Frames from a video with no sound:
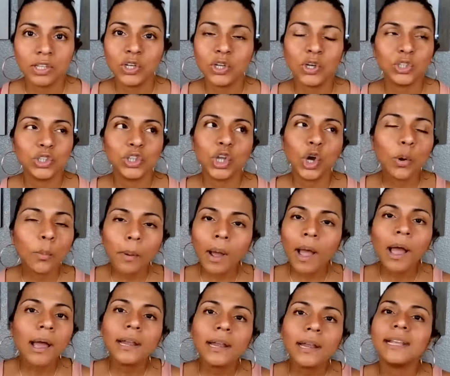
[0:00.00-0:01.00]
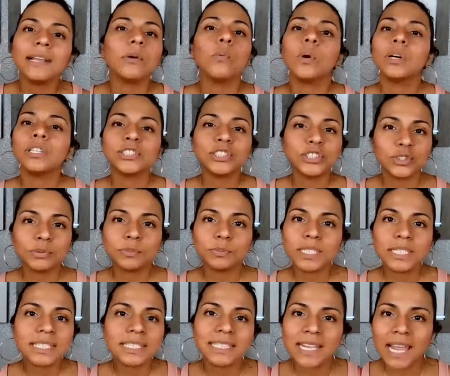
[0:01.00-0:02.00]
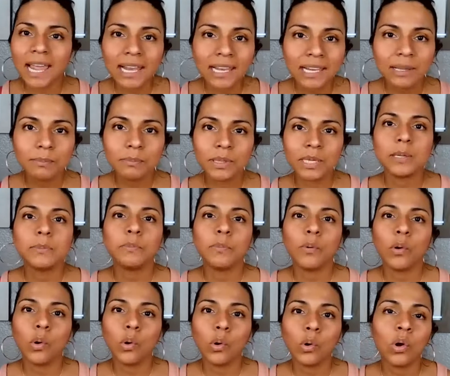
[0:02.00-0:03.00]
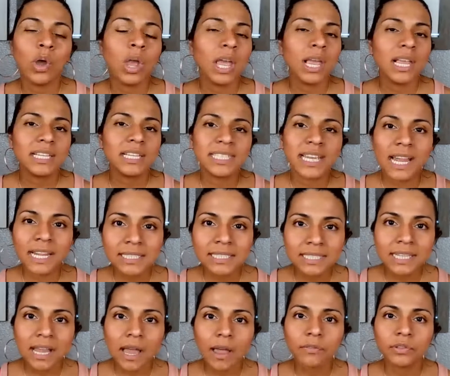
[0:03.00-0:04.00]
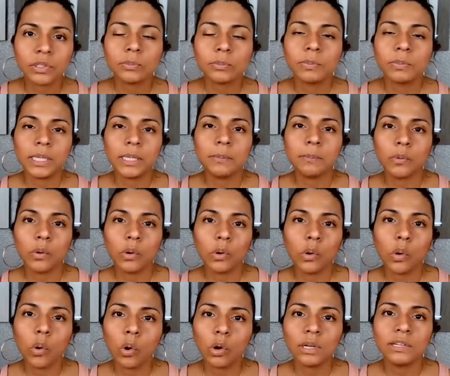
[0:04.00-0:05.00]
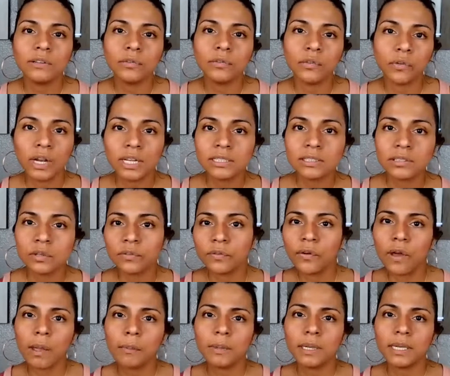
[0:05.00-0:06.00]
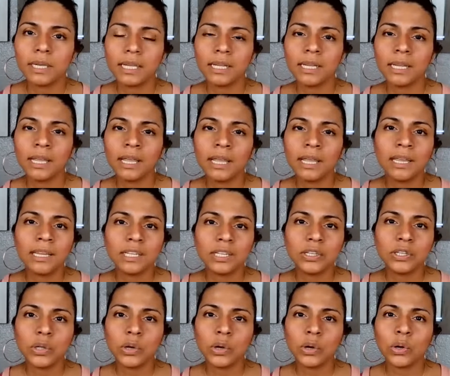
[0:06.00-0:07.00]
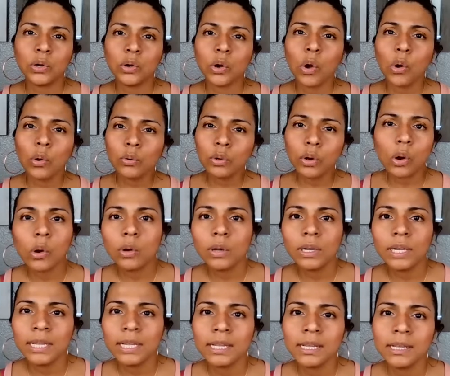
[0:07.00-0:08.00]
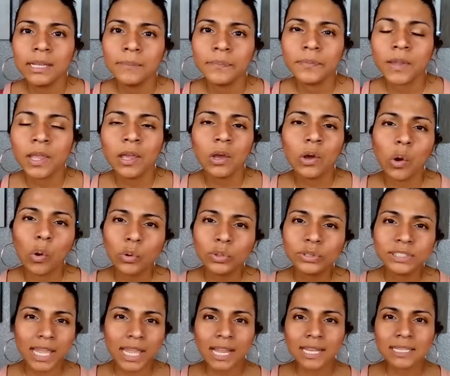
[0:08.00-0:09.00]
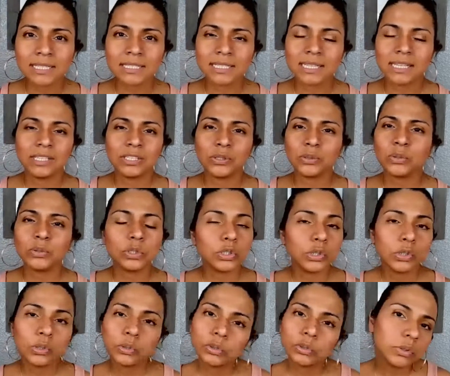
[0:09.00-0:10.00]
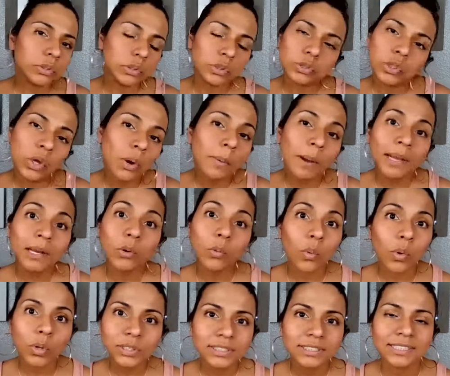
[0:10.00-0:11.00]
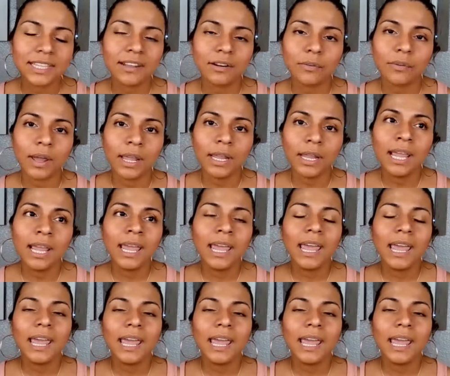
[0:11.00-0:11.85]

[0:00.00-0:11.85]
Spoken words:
You know, nobody wants to be selling people, chasing after people, calling friends or family, you know, cold calling, cold texting. You nobody wants that, right?